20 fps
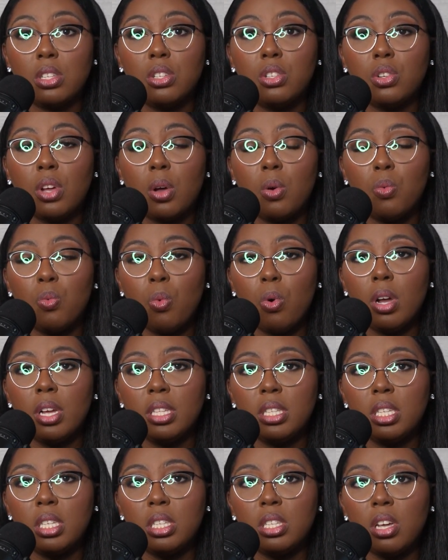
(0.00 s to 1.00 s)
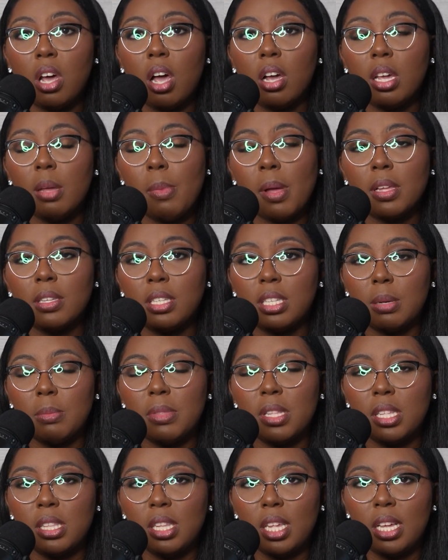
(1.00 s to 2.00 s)
And so I want to talk about some
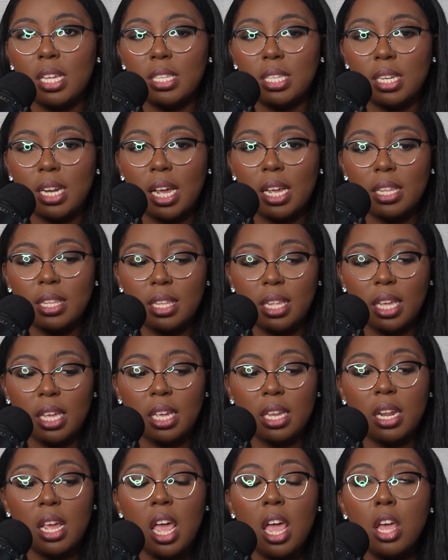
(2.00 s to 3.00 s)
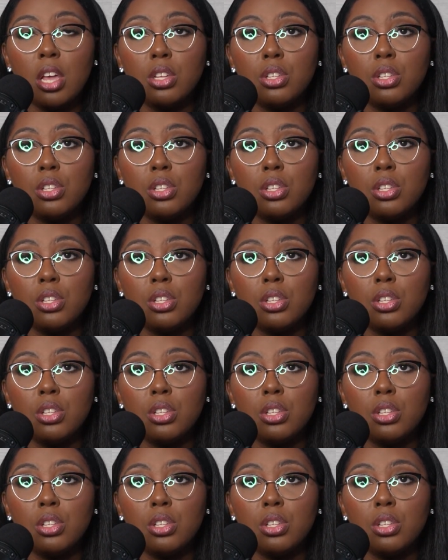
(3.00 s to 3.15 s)
of the things that I did